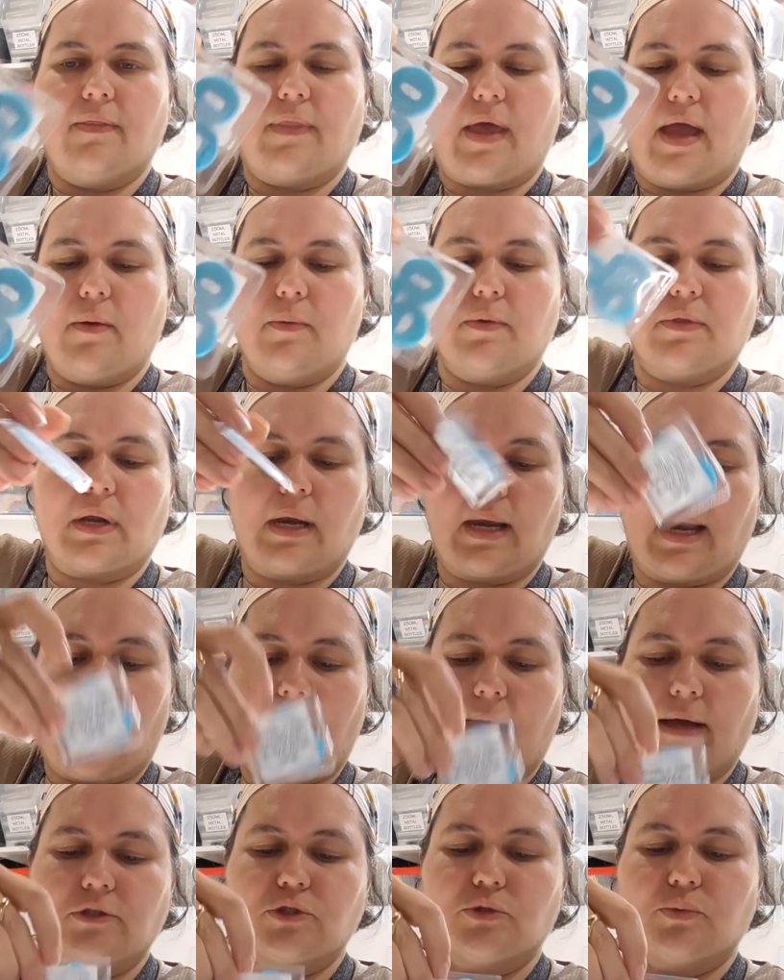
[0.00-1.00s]
They were the
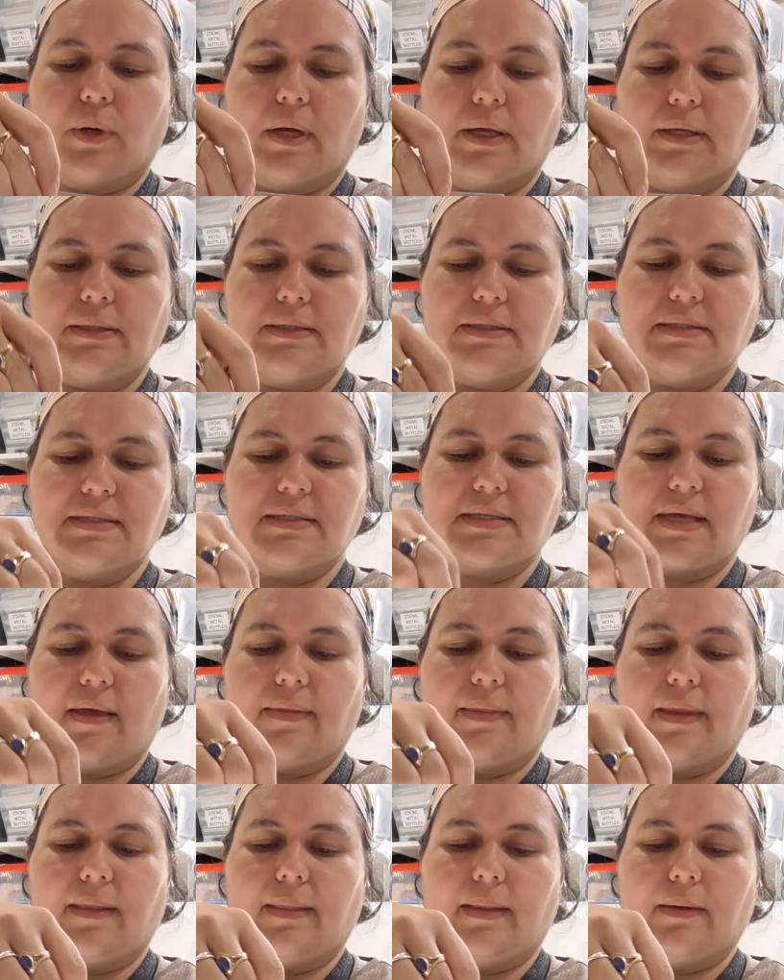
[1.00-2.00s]
large ones,
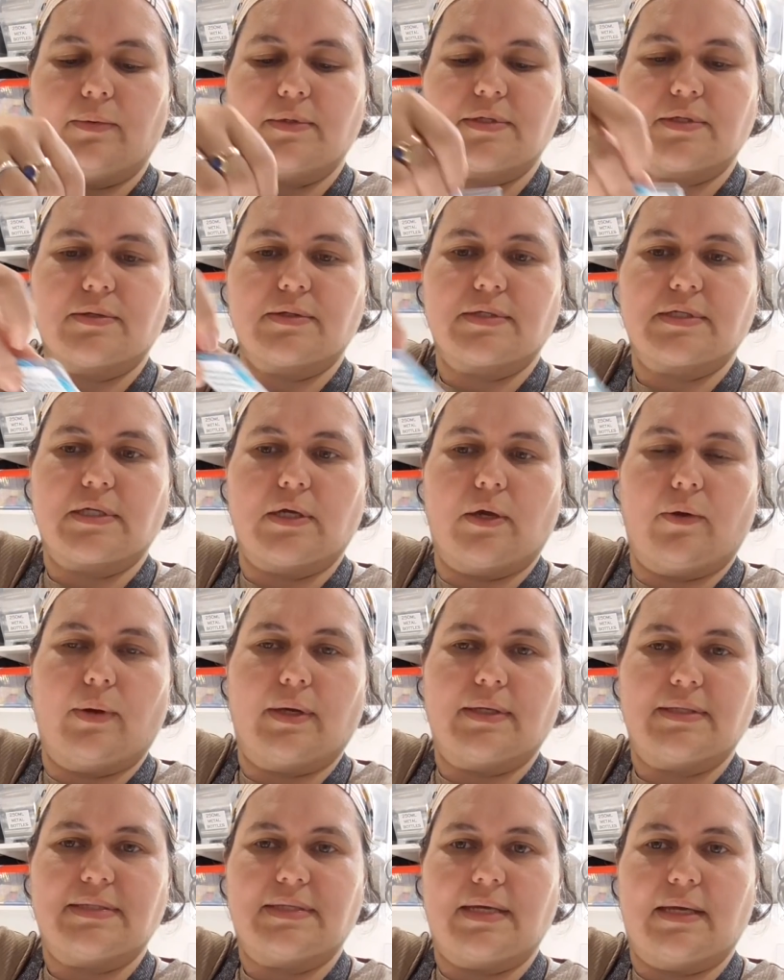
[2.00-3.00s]
and then there was also
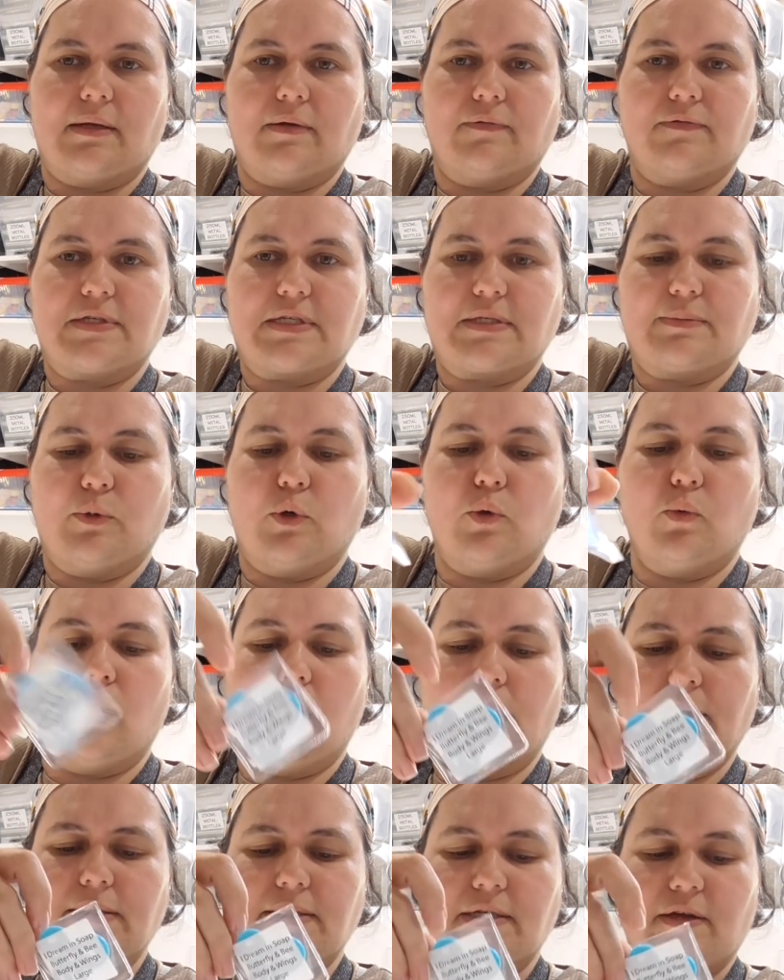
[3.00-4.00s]
a set of small
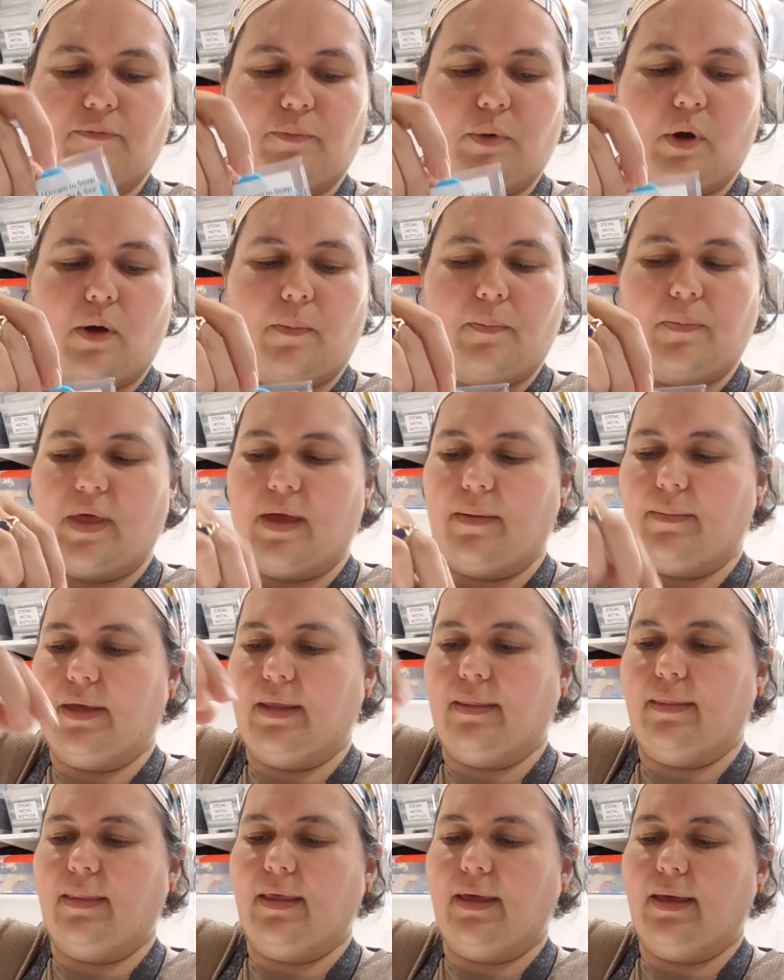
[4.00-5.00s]
ones. I popped them
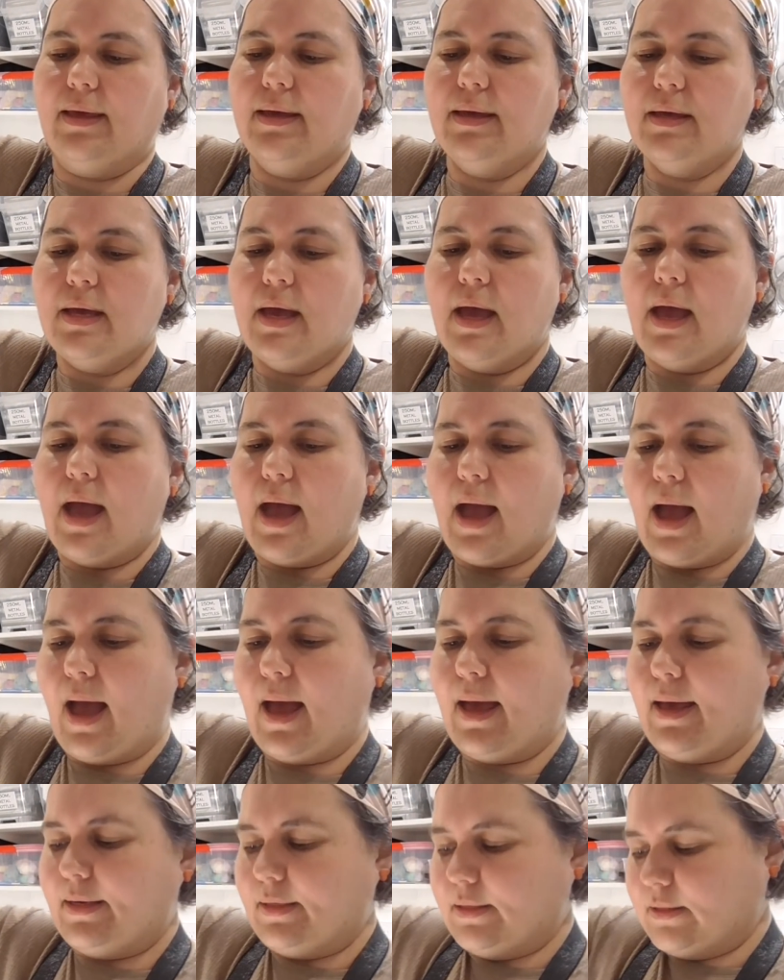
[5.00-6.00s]
in there,
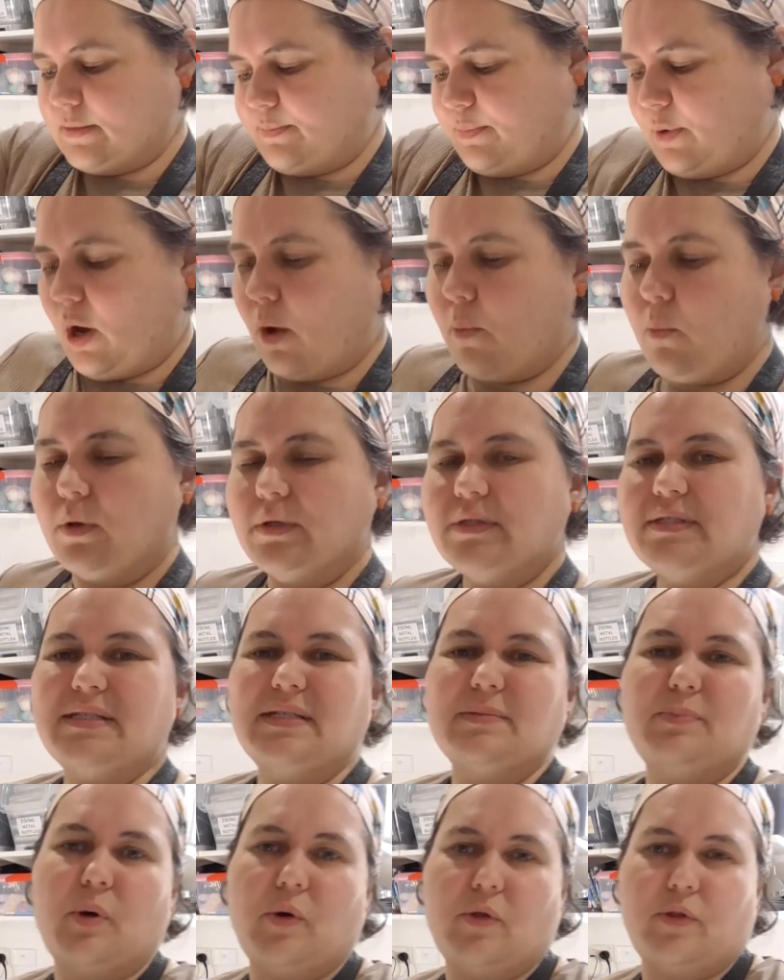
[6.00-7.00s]
but I
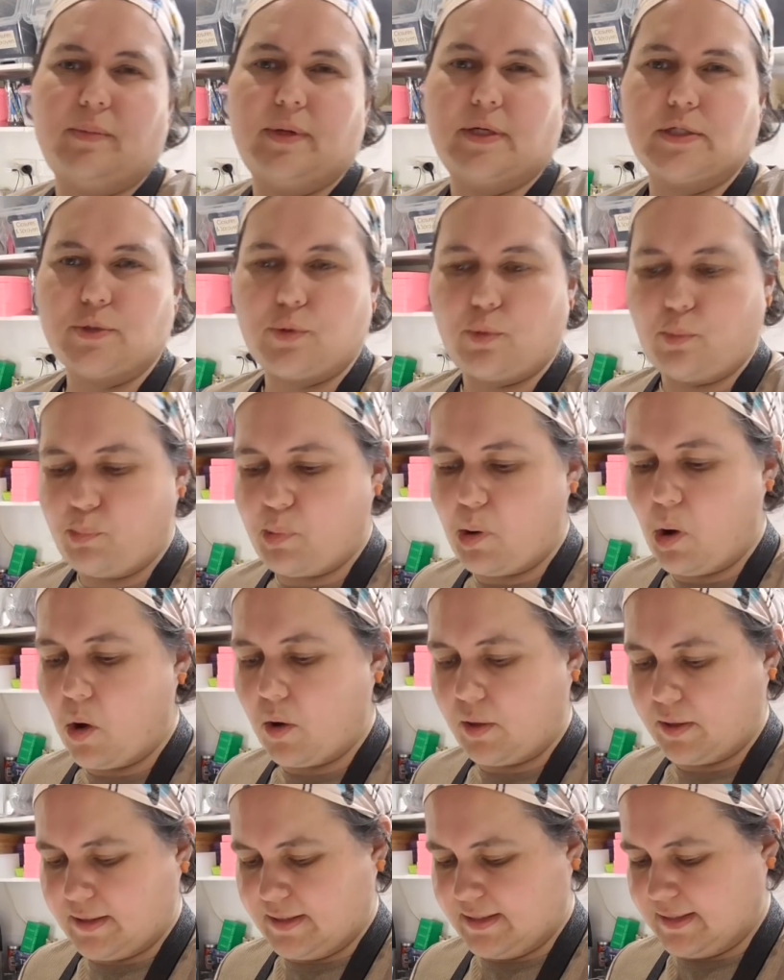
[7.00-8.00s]
wanted to put them into a
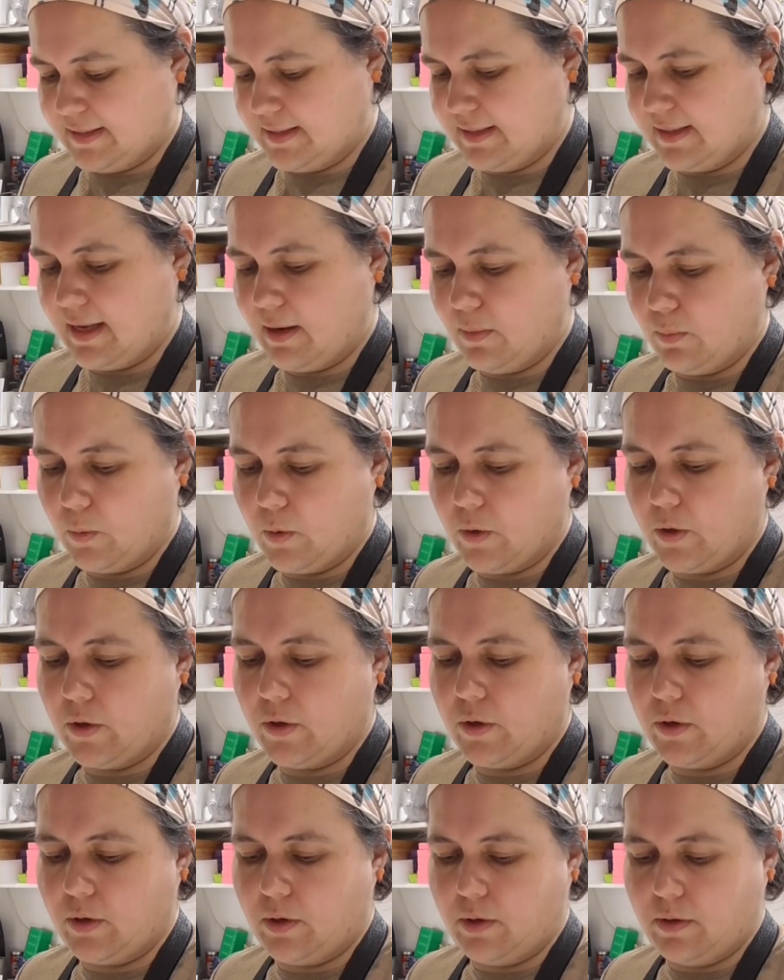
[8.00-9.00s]
box that
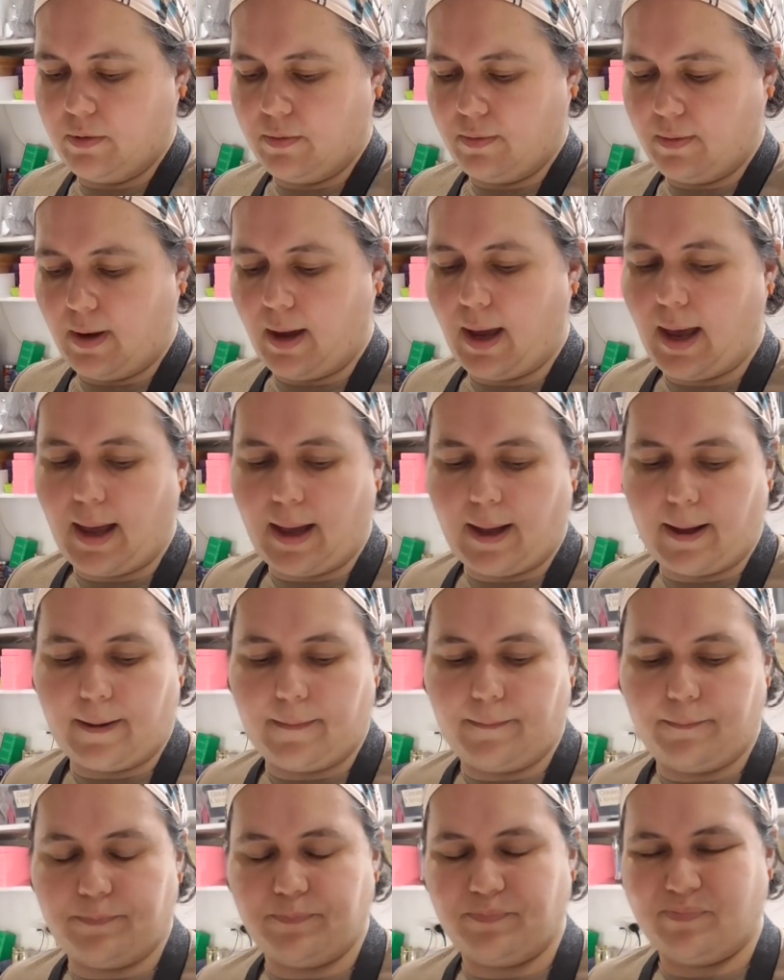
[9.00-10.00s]
were
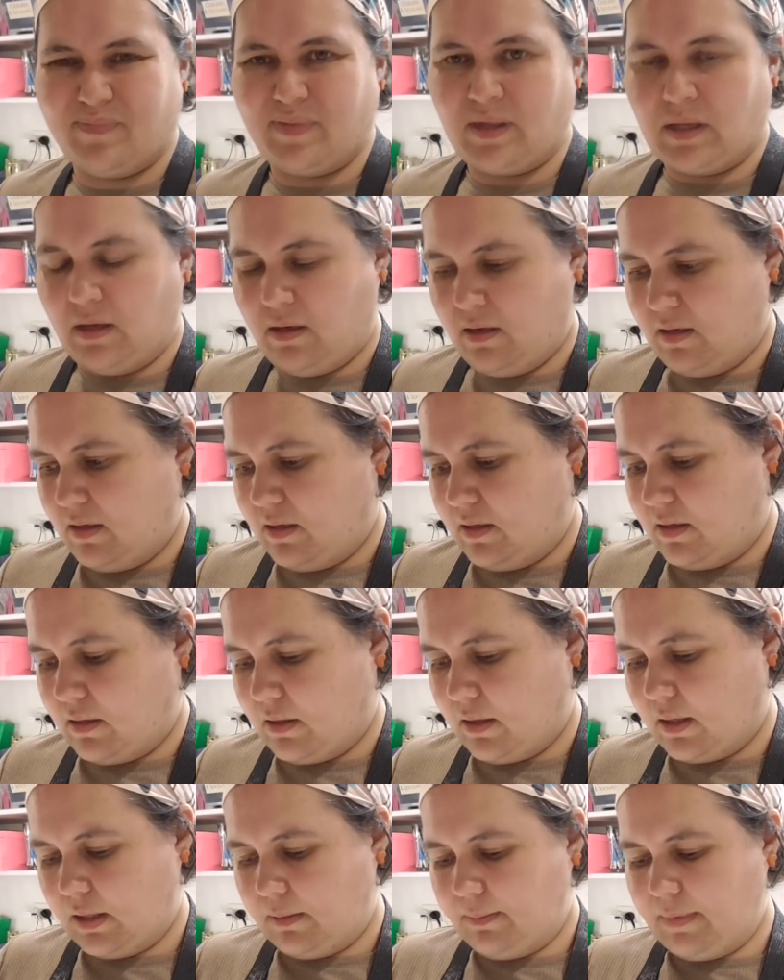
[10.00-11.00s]
going
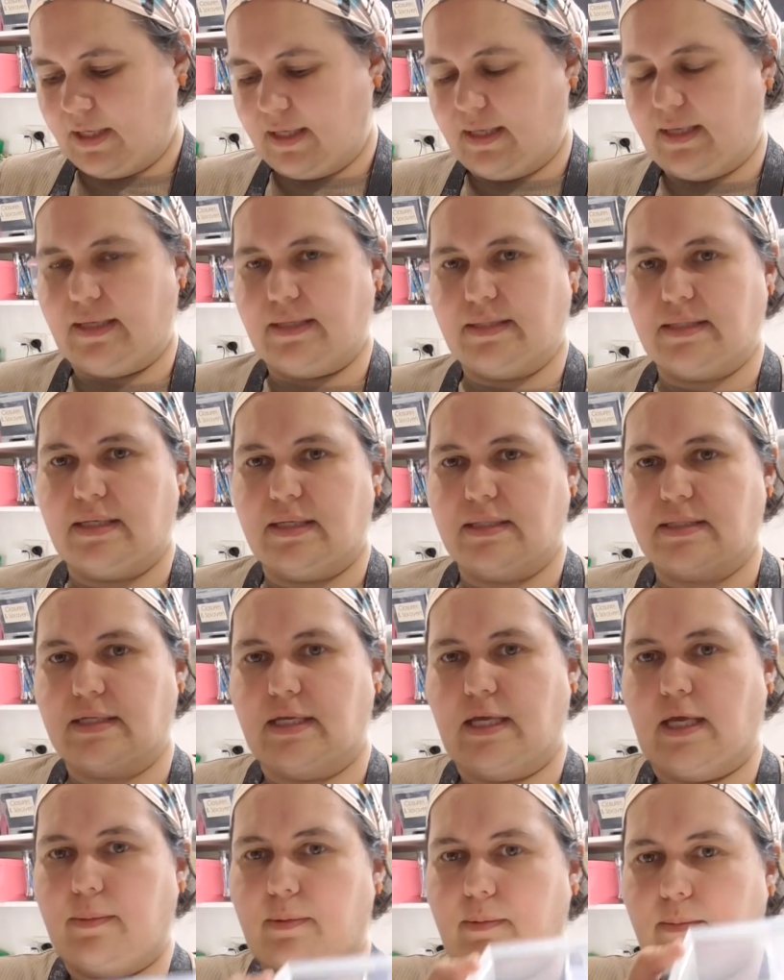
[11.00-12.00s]
to be easier to
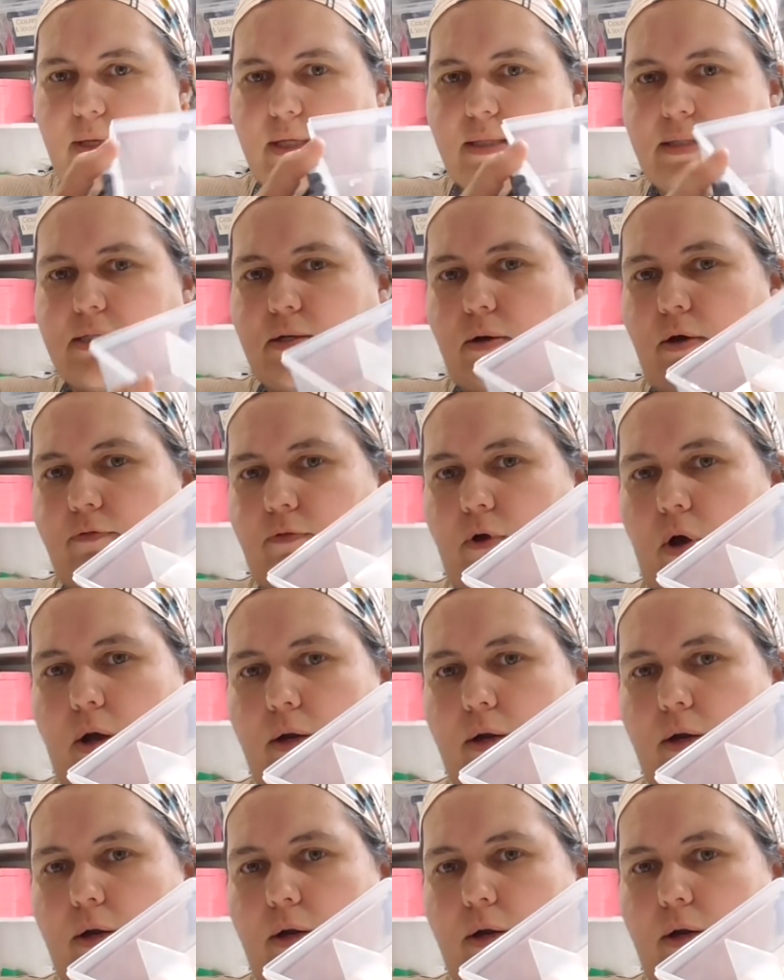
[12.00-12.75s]
keep them in. So I've